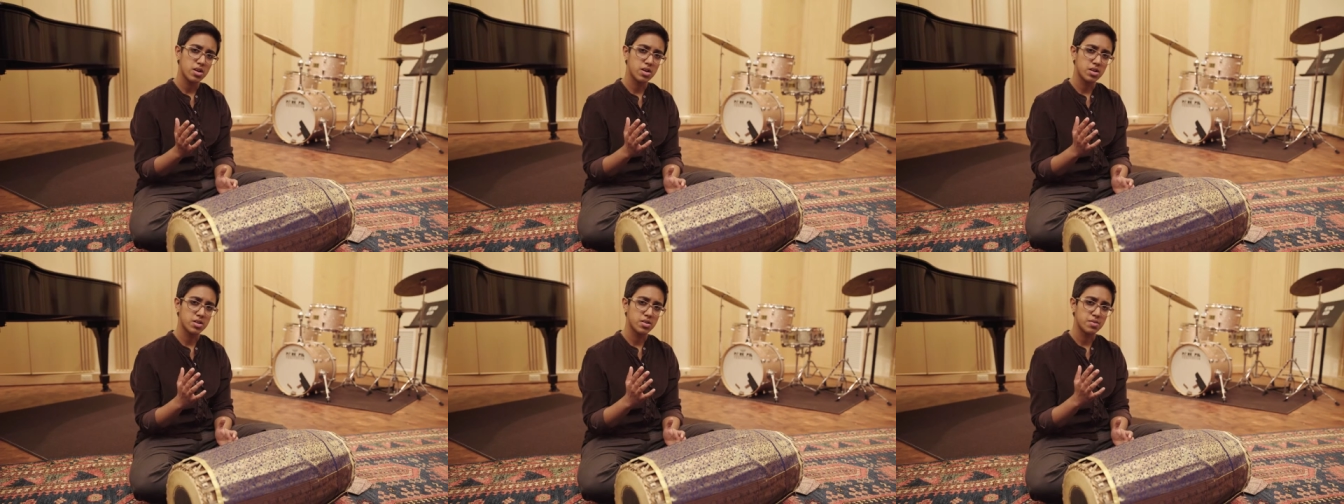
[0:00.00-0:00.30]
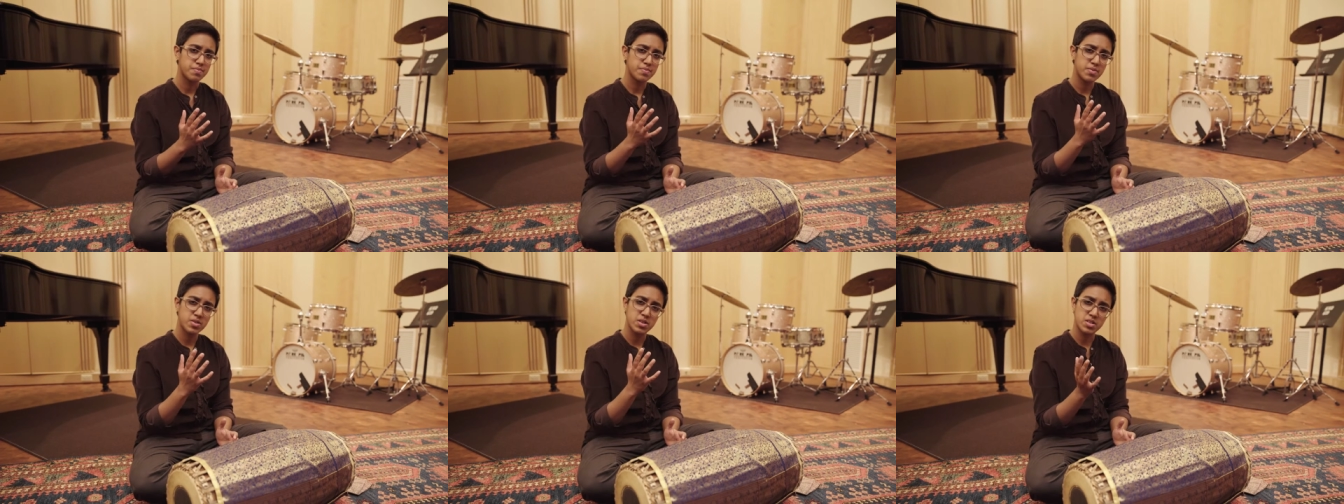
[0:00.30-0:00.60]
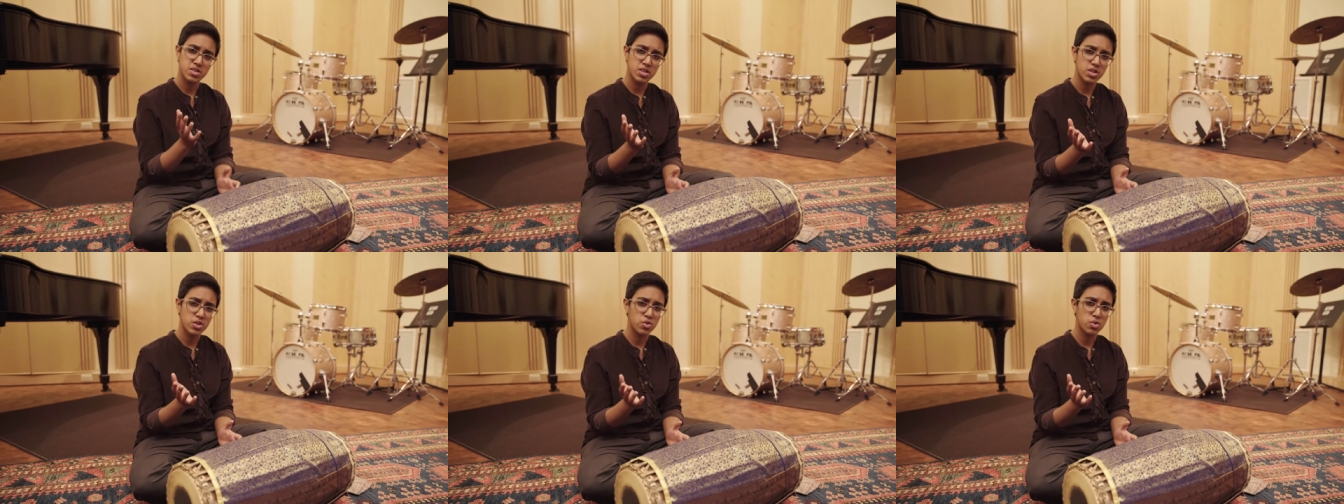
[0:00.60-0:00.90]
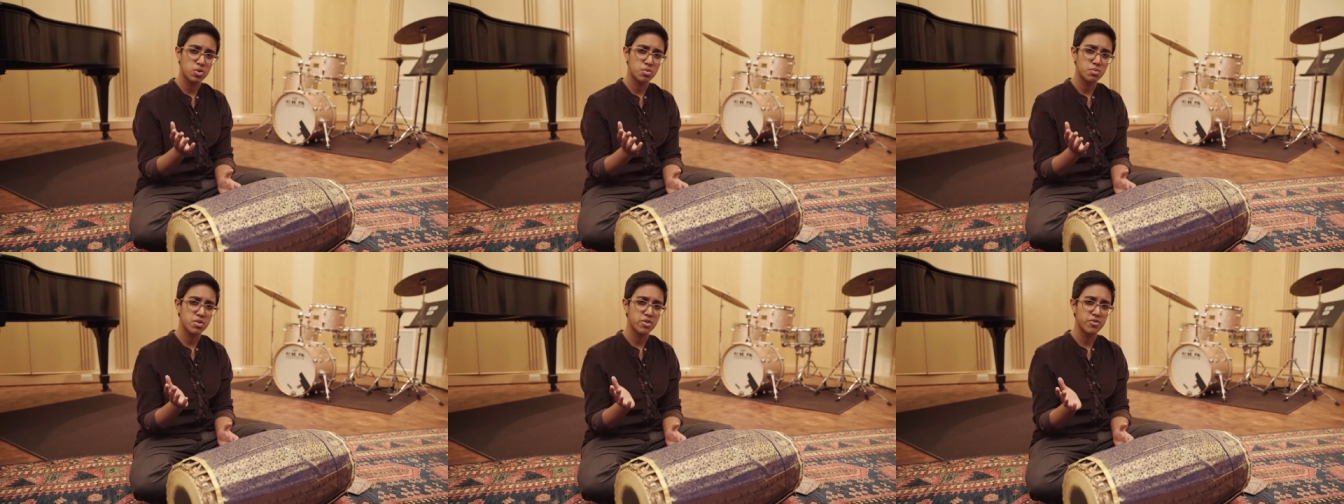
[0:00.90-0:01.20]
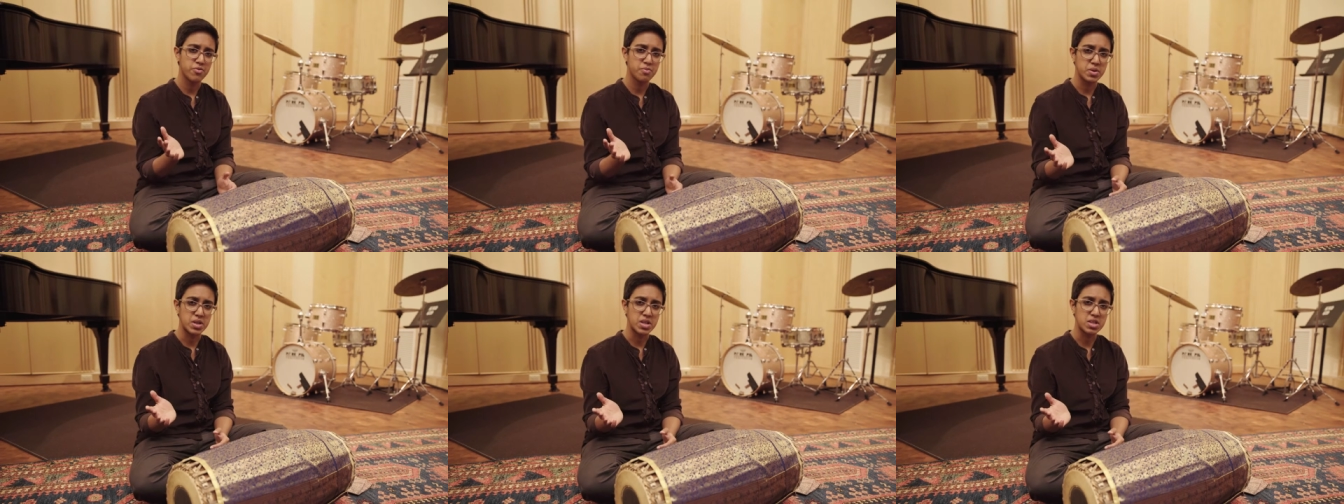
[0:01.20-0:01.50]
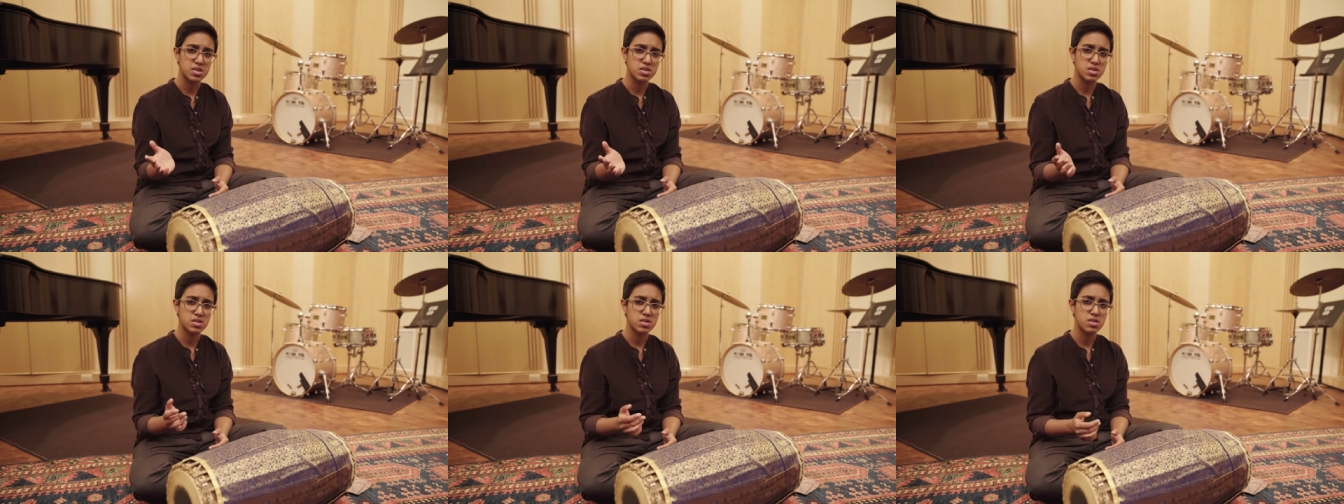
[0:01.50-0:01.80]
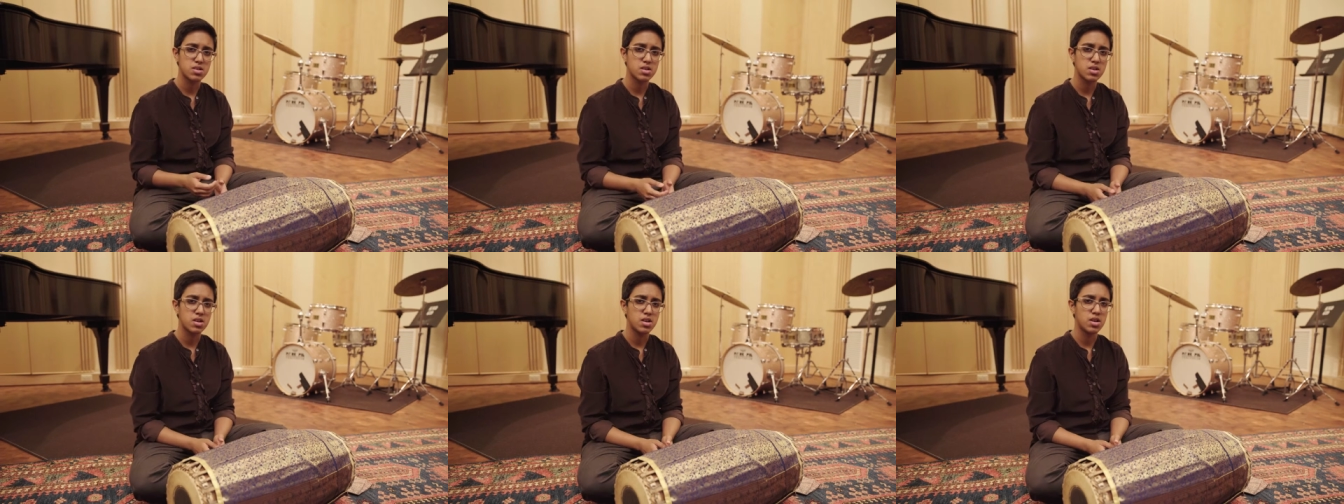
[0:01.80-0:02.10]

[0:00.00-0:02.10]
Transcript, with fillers: a continuum of beats